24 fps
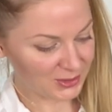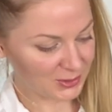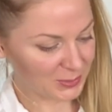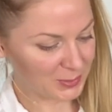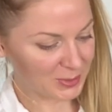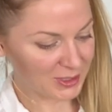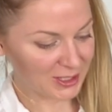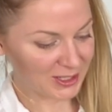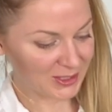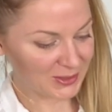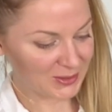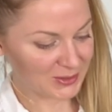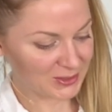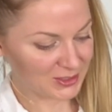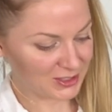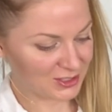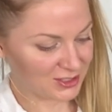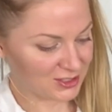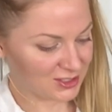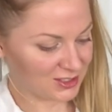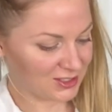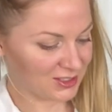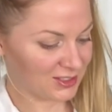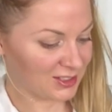about
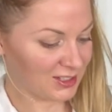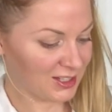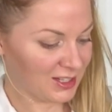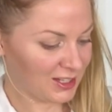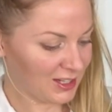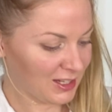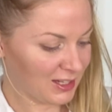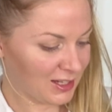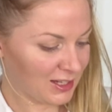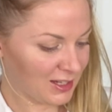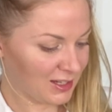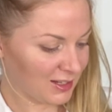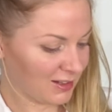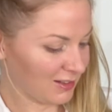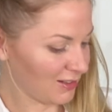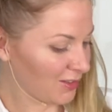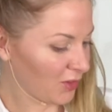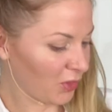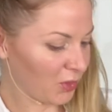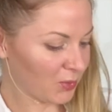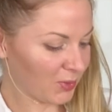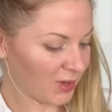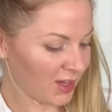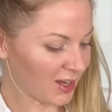
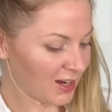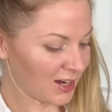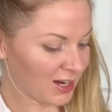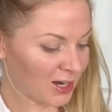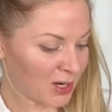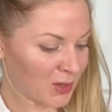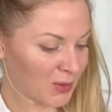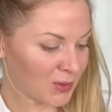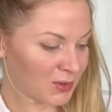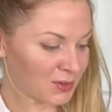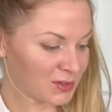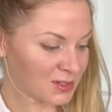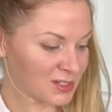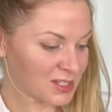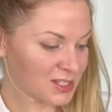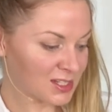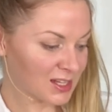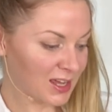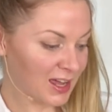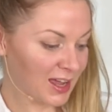3 hours